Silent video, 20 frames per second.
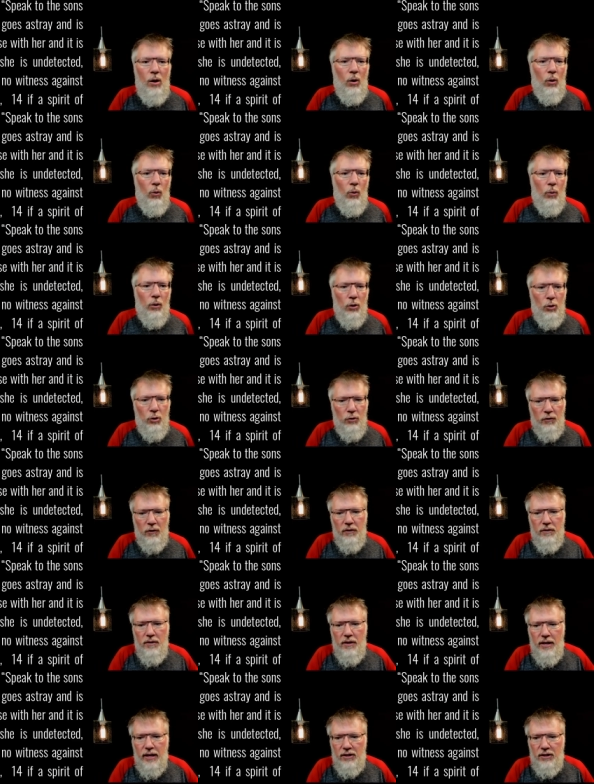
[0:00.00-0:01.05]
Well, over
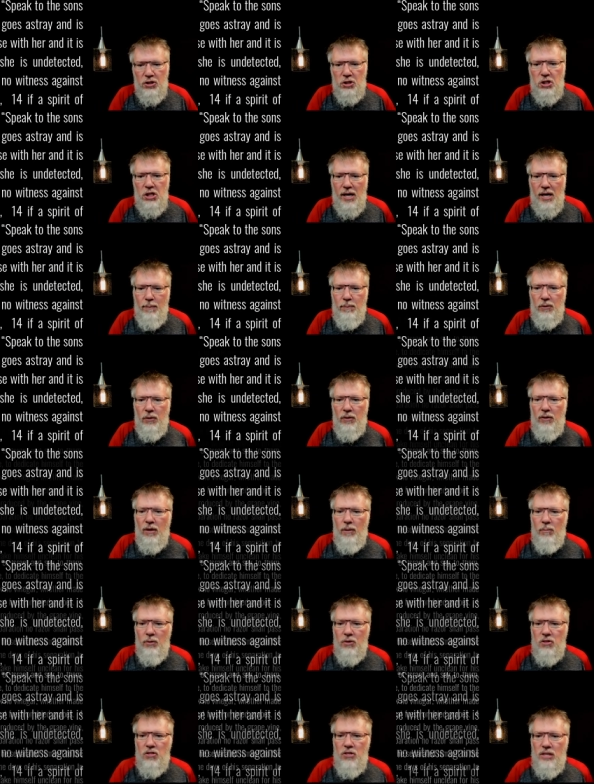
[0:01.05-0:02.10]
in the next chapter,
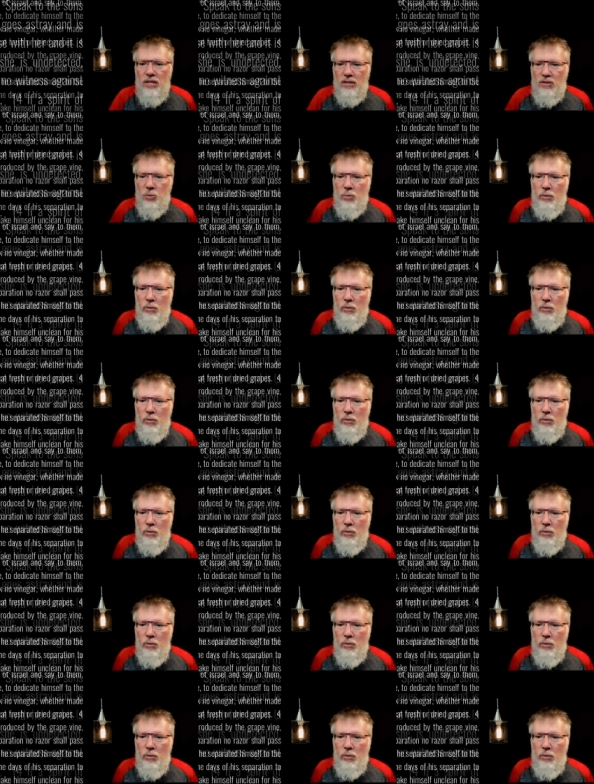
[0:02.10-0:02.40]
number six,